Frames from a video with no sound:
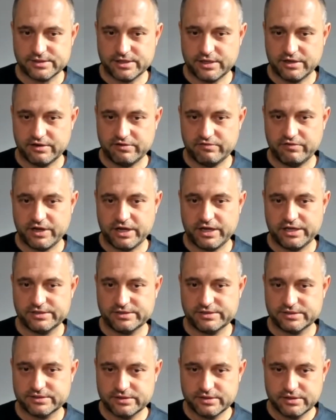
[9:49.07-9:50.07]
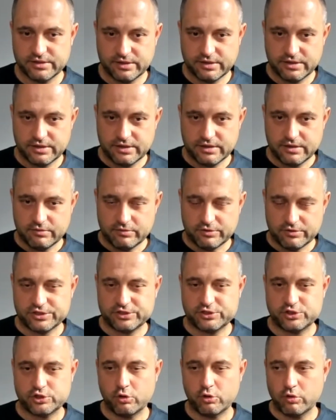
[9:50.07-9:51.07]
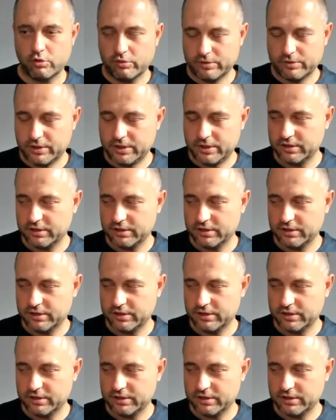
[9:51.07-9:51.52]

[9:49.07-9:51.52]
and advice, which is so